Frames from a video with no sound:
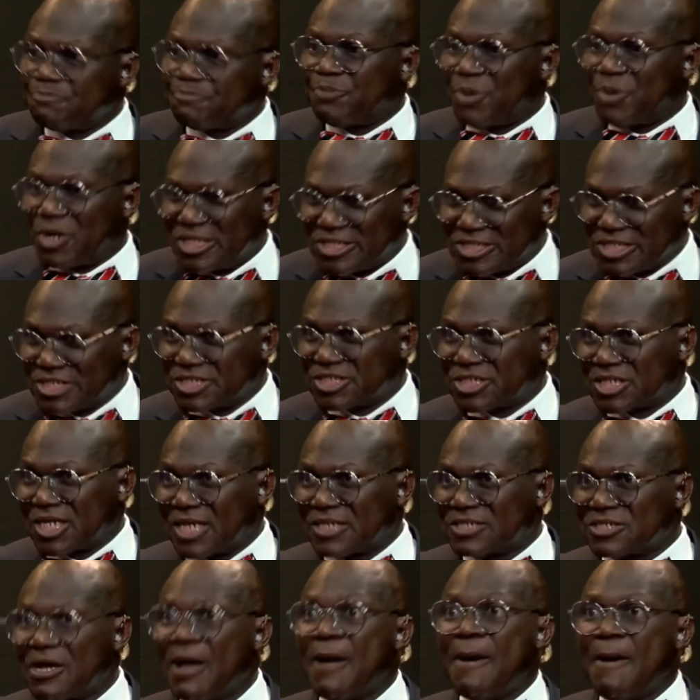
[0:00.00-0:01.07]

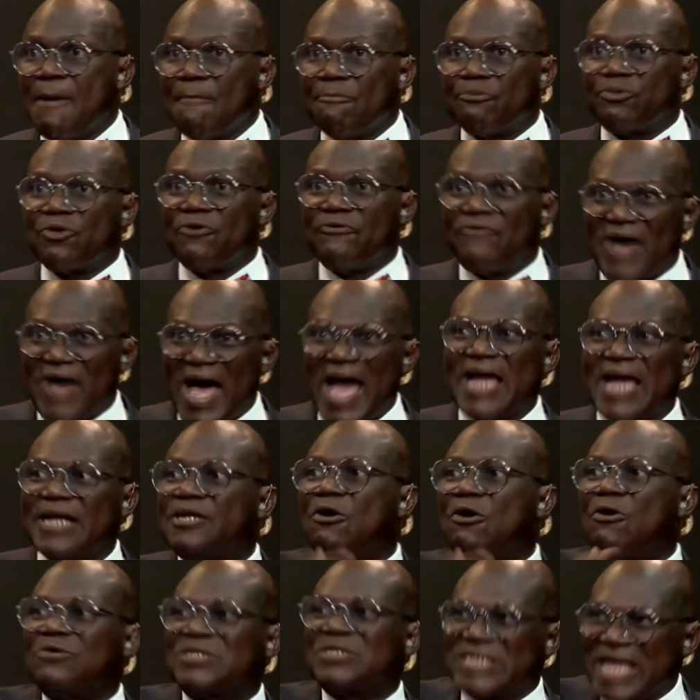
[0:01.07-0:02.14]
politicians provide
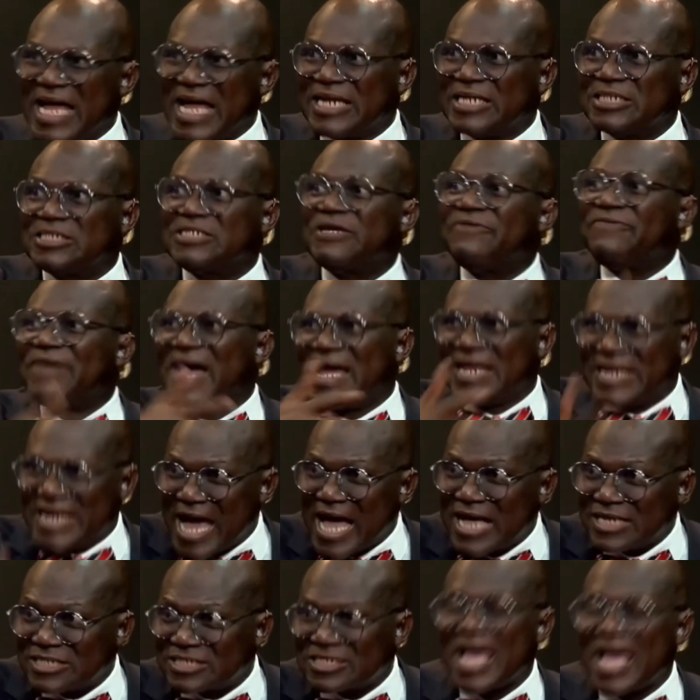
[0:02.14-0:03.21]
alternative
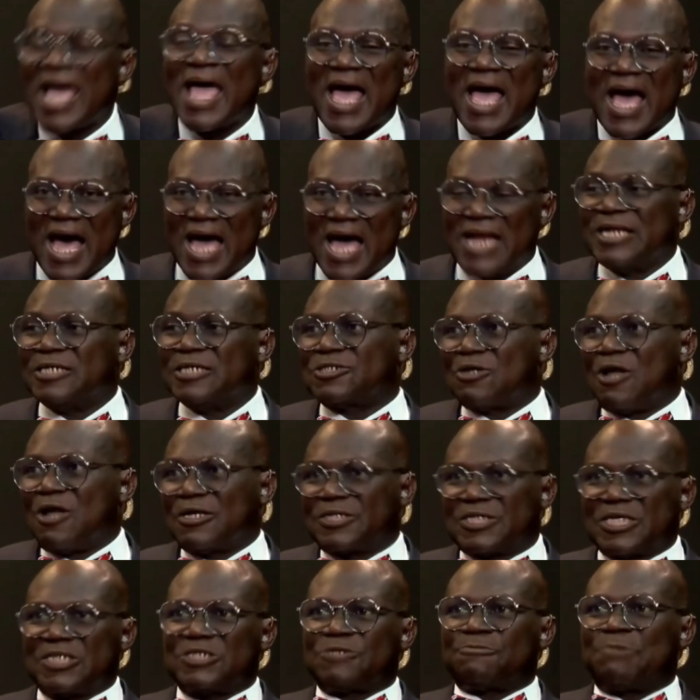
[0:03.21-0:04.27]
ideas, and it's not
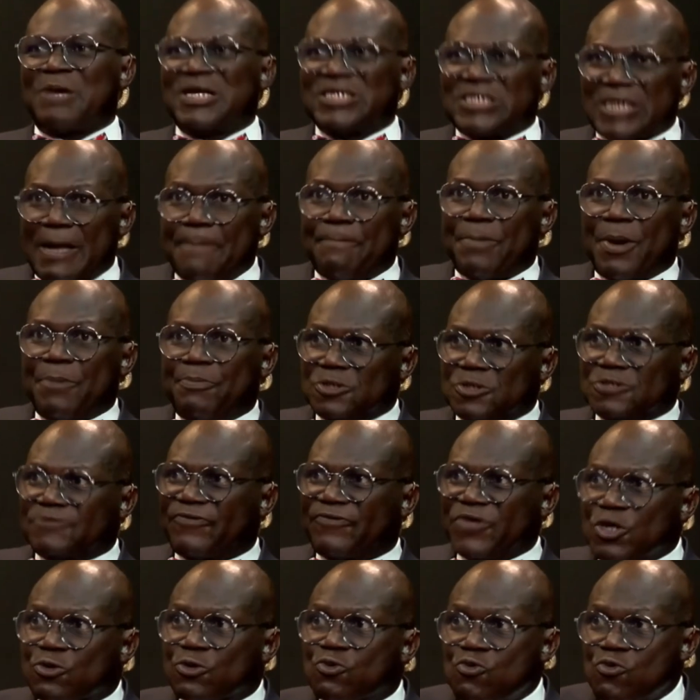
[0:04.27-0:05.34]
a special purpose
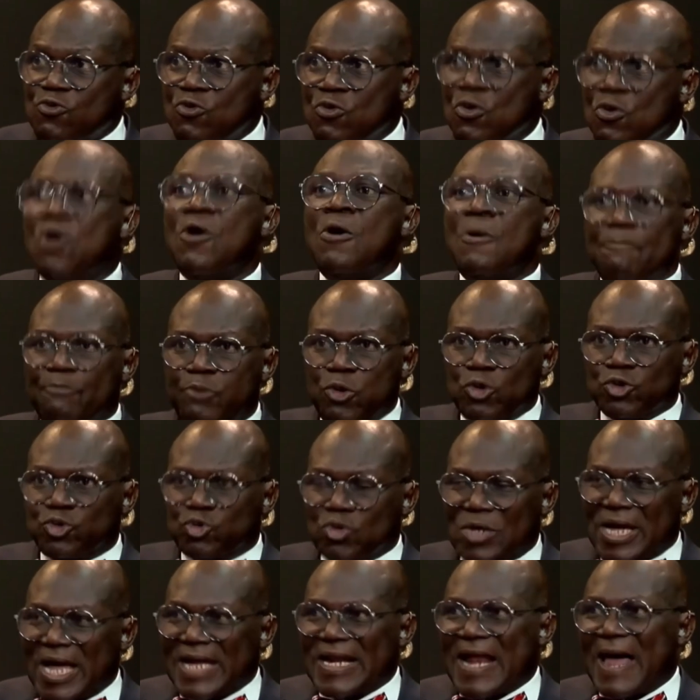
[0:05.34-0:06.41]
vehicle put
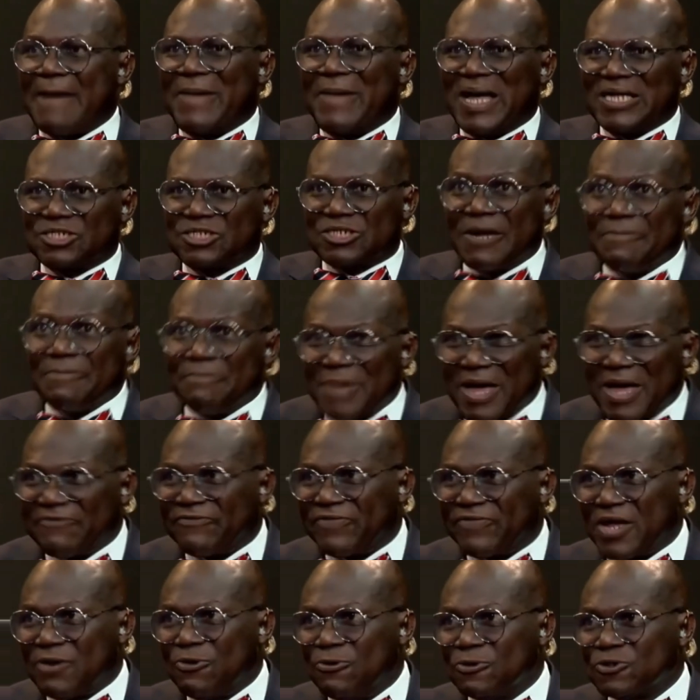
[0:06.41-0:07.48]
together by strange
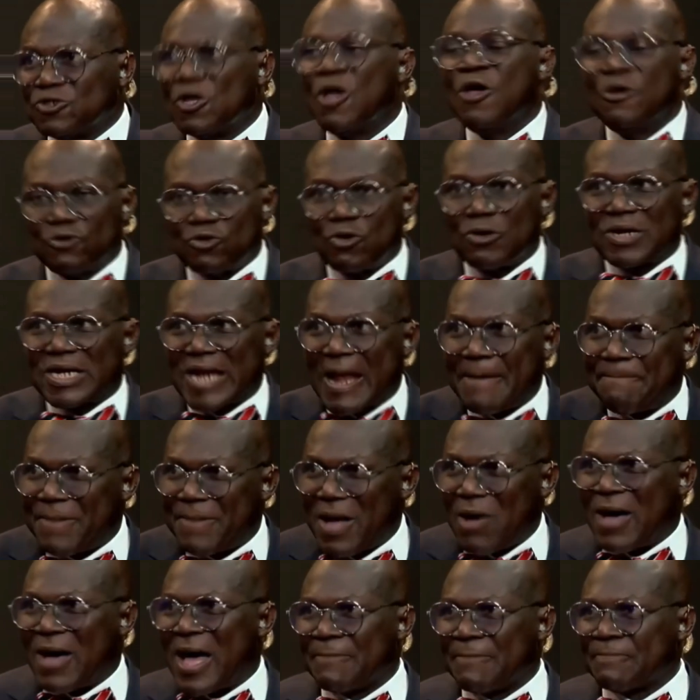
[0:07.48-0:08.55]
bedfellows to grab
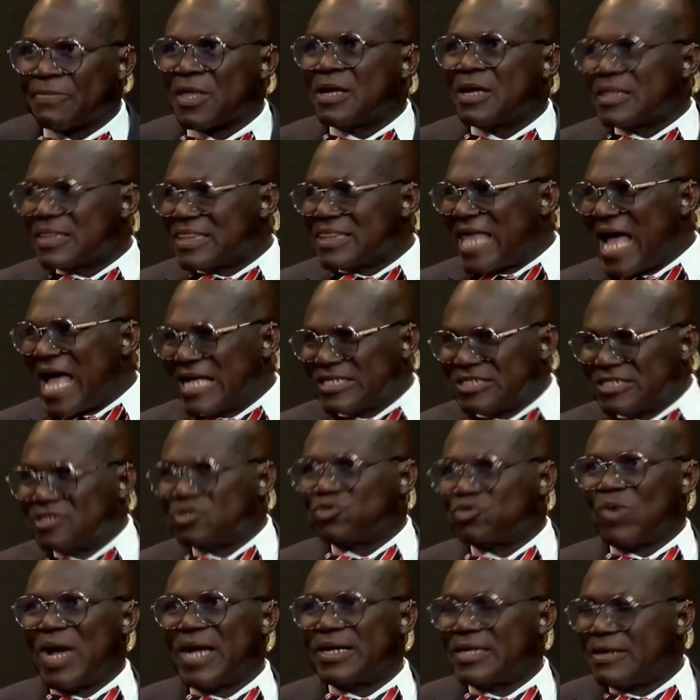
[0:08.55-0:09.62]
power. That is
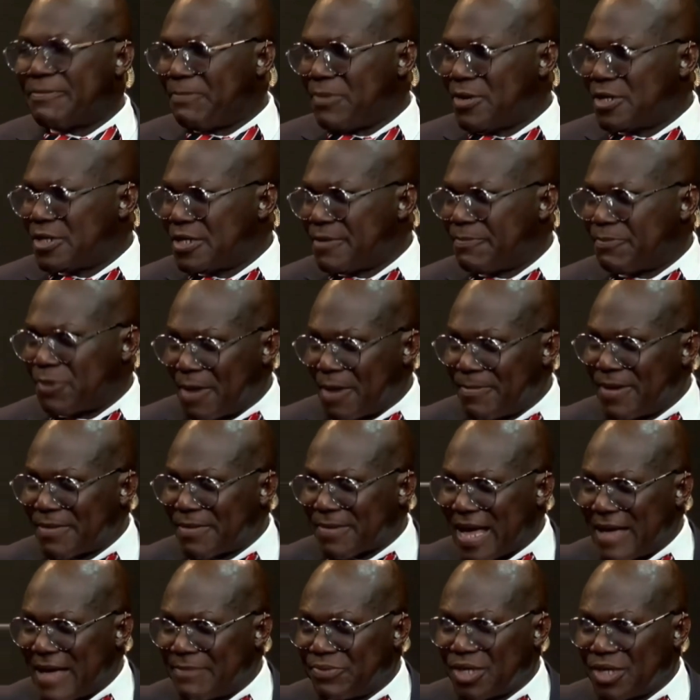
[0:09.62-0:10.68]
where the problem
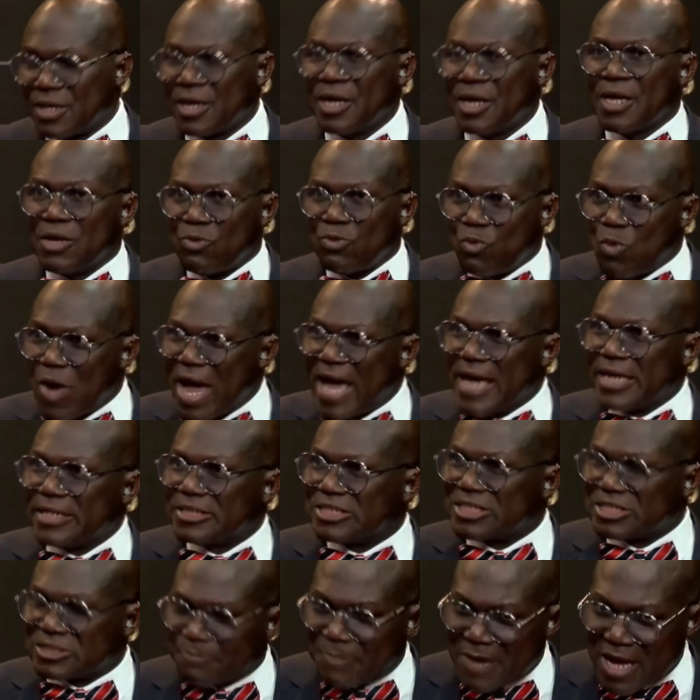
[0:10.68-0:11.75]
can be, where it
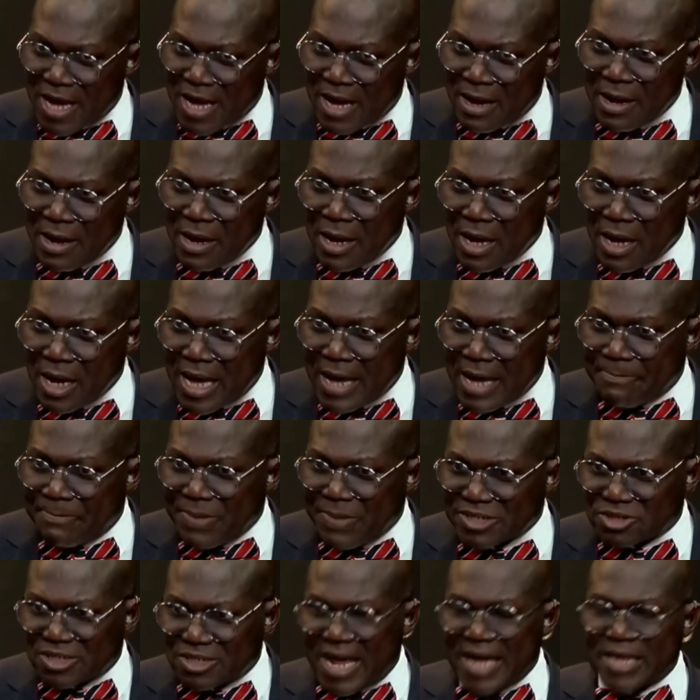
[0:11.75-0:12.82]
is
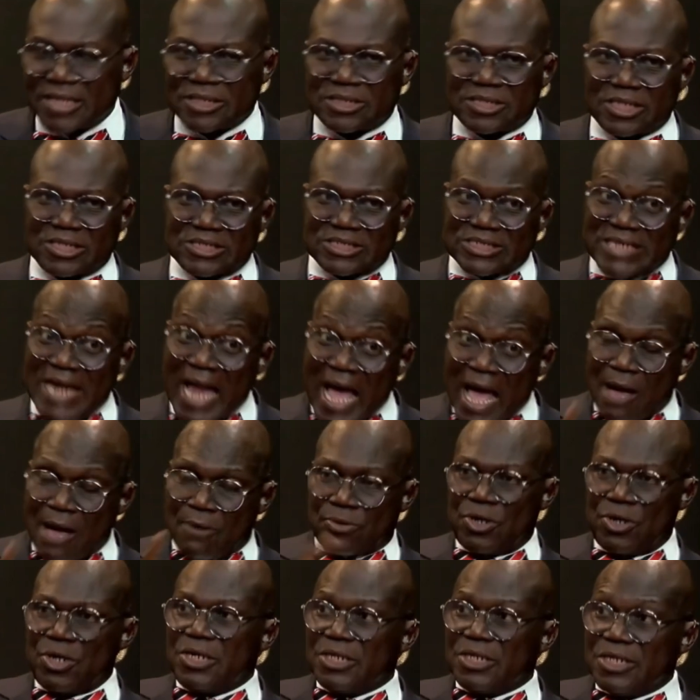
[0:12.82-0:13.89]
personal interest. Now,
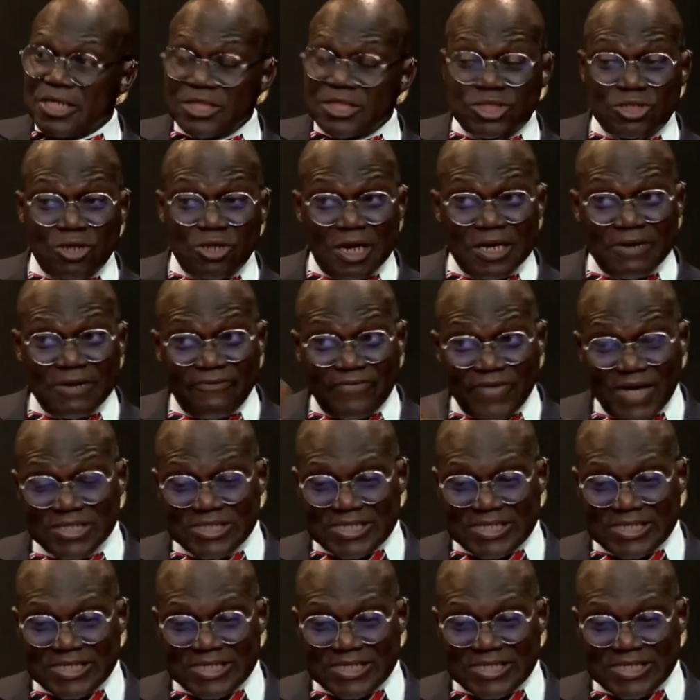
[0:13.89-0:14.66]
this is not the first